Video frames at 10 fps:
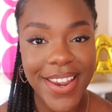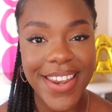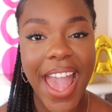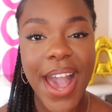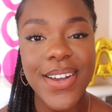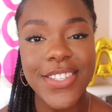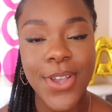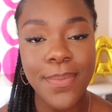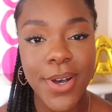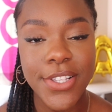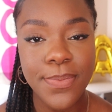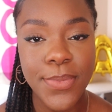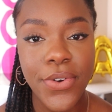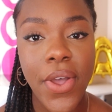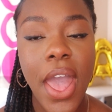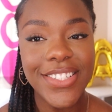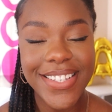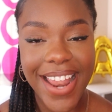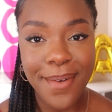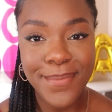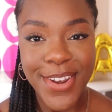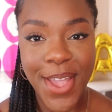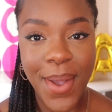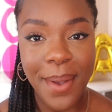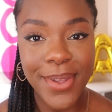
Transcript: right now, it's not possible. So down below,